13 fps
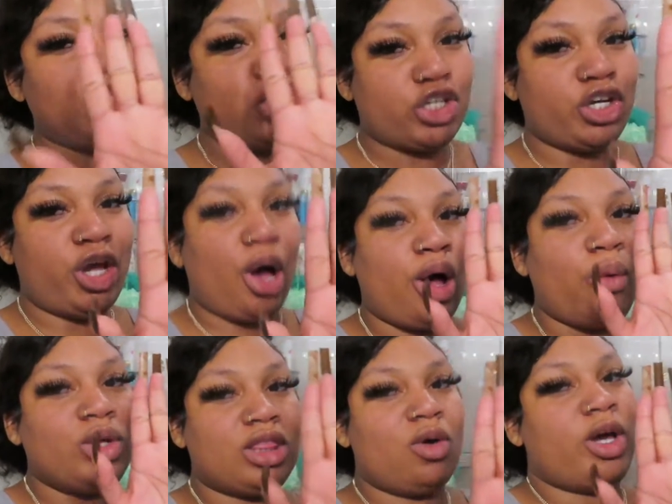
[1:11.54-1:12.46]
me show y'all
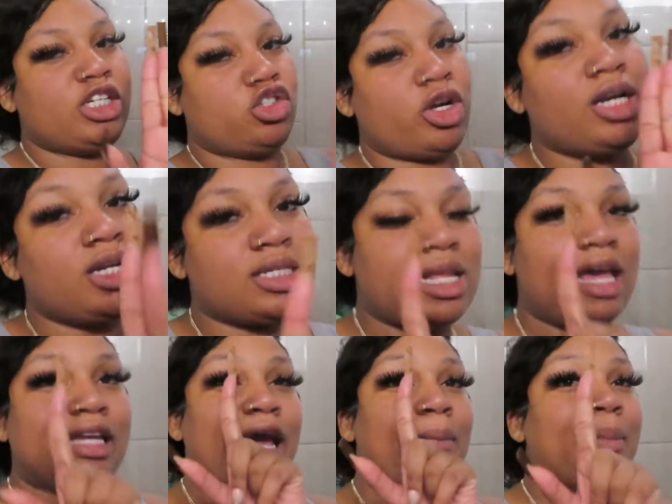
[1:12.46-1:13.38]
what the waist trainer looks
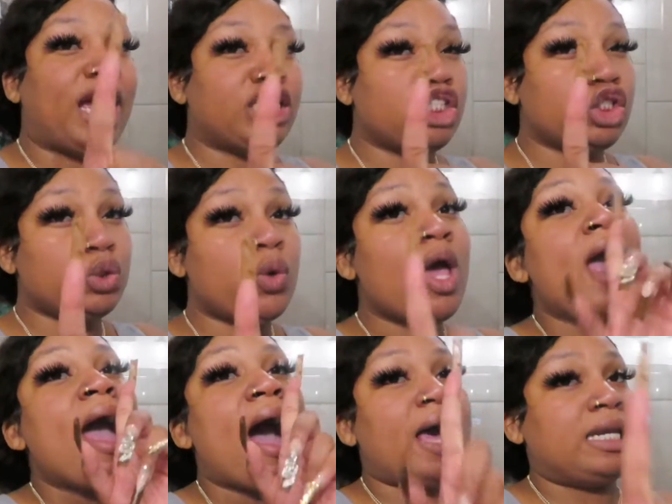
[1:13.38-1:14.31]
like. Now, mind you,
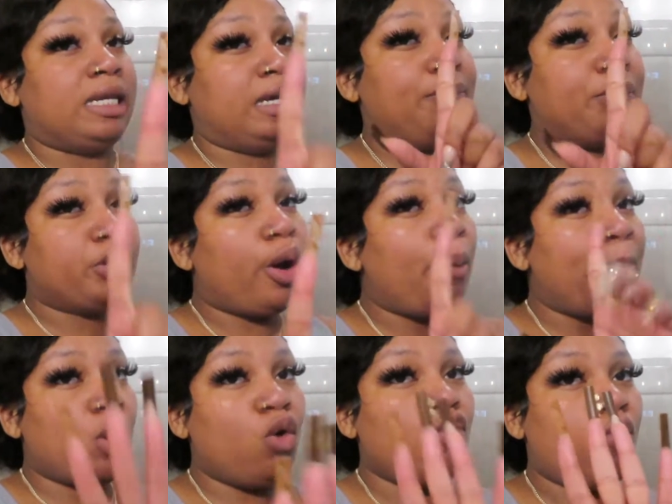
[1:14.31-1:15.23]
I did put on
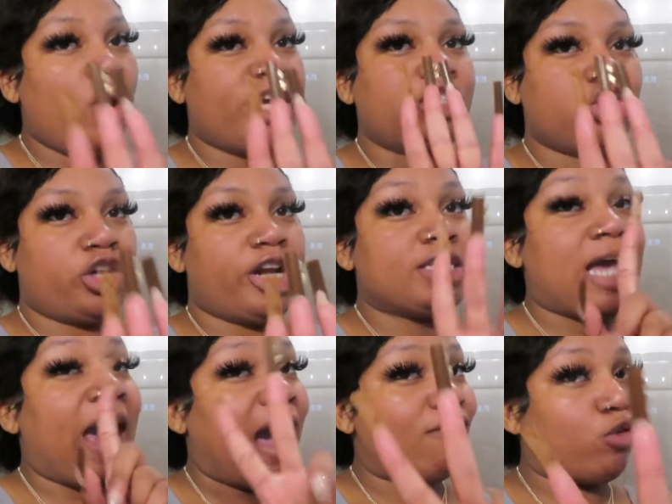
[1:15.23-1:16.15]
both waist trainers.
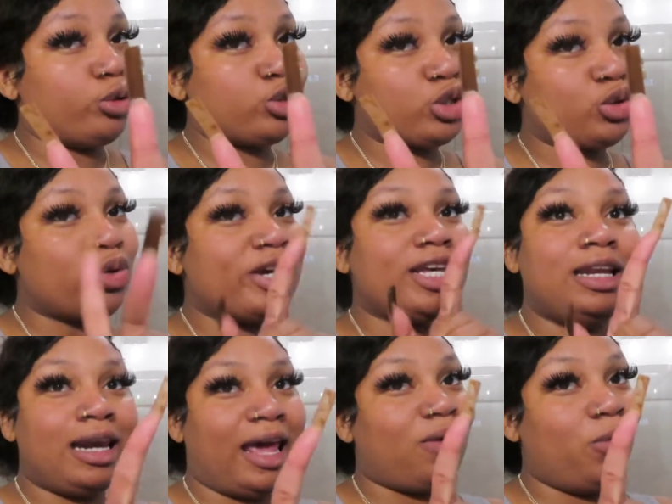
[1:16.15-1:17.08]
I have one too. It
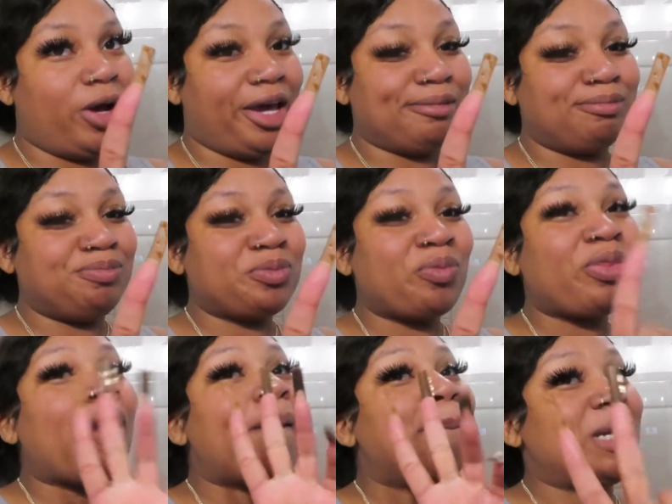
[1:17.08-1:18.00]
looked like one,
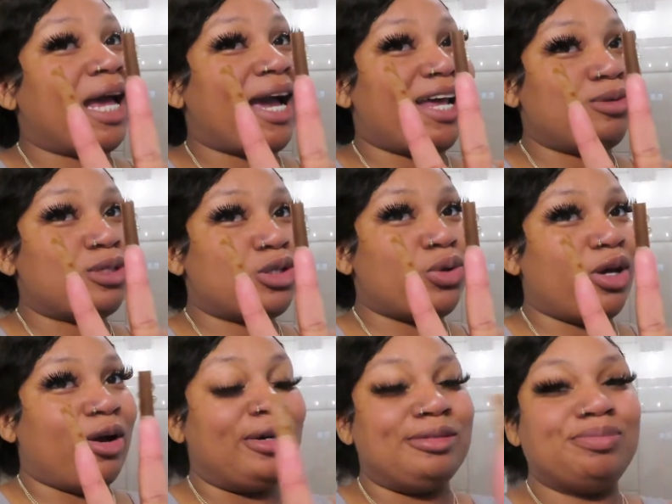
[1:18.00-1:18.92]
but I got on two,
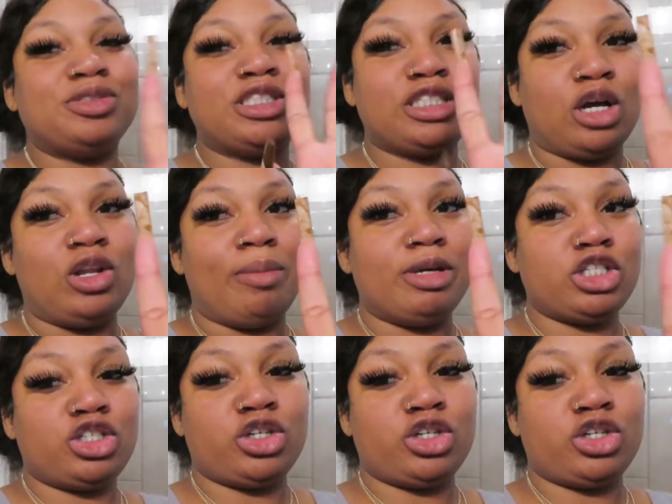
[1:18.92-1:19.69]
y'all. So let me just